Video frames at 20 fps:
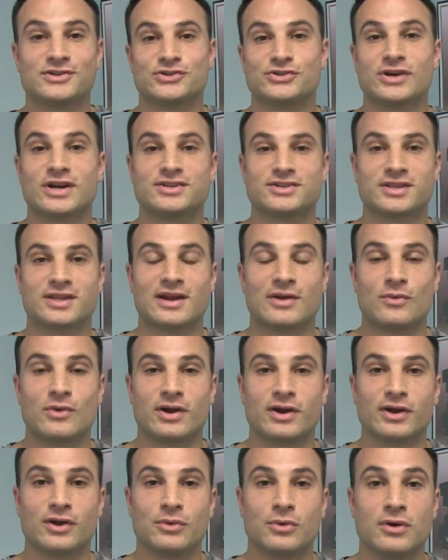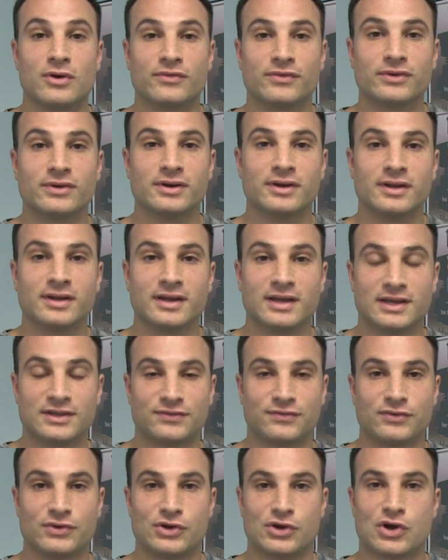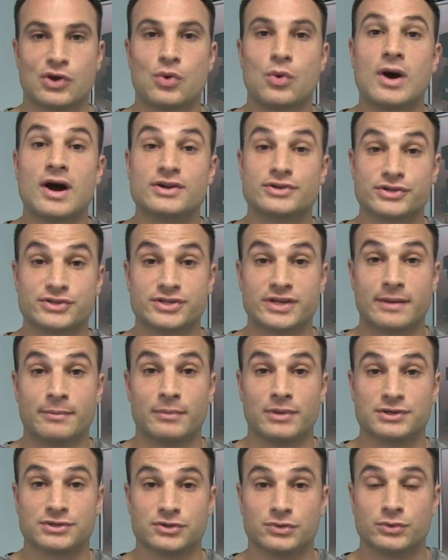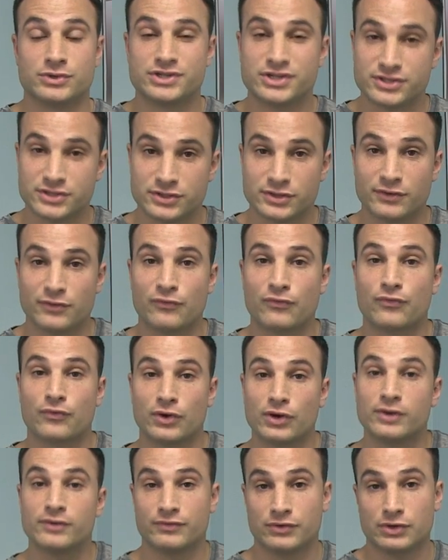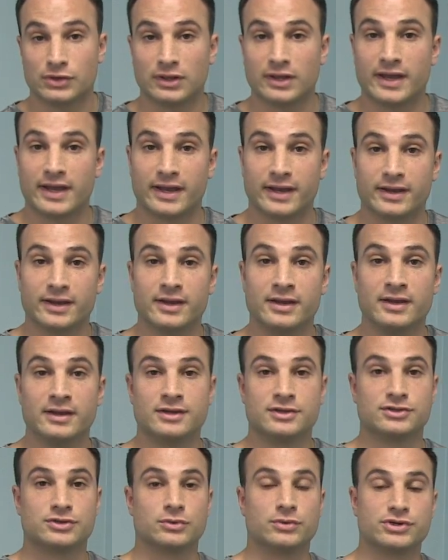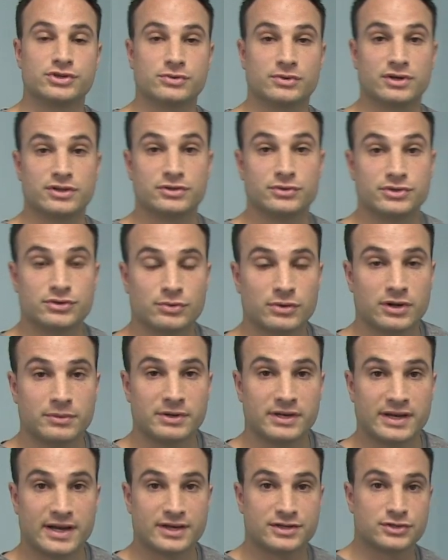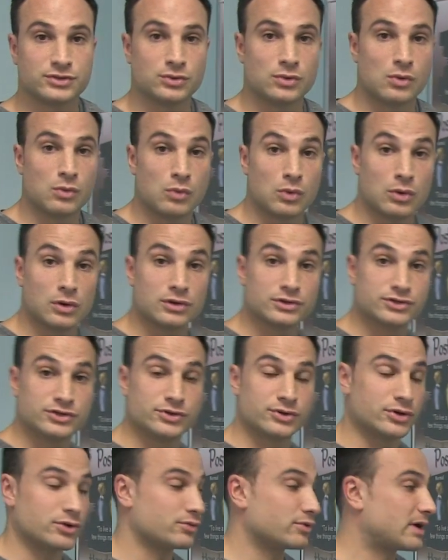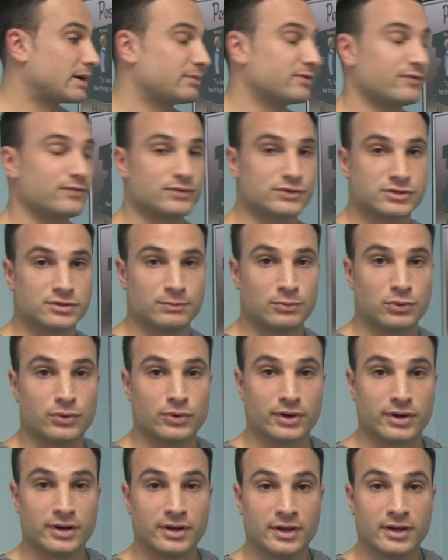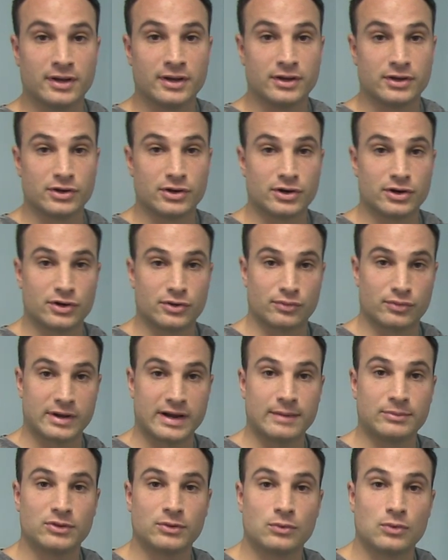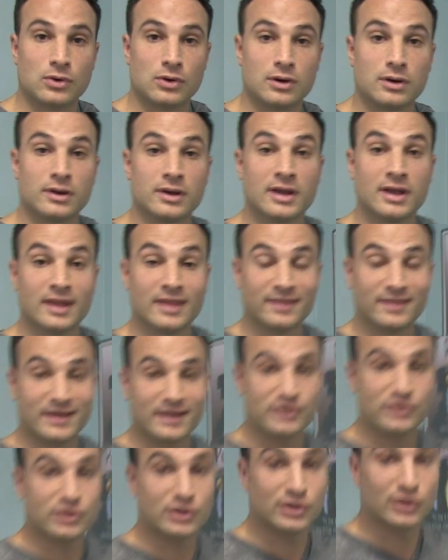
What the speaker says: stretch that I want to go over is for your quadricep muscle, which is in the front of your leg. So what you want to do is you want to be next to a wall so you can grab it for support. You're going to grab the wall, then you're